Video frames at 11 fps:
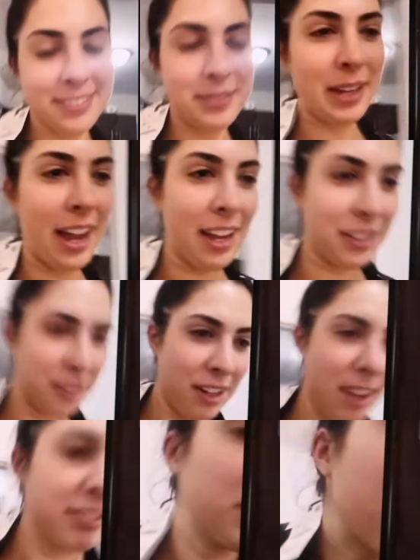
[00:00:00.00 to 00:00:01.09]
Wait, I also
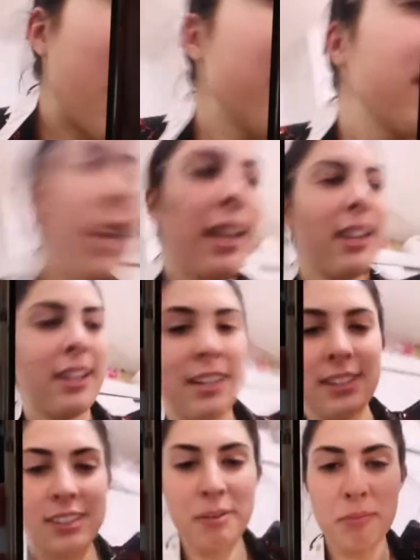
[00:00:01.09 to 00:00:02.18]
have a dress that
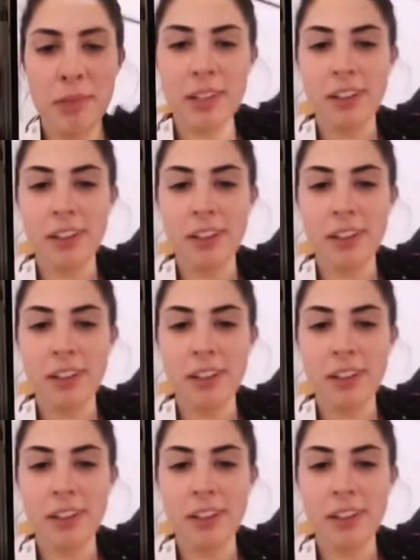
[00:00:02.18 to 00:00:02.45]
simply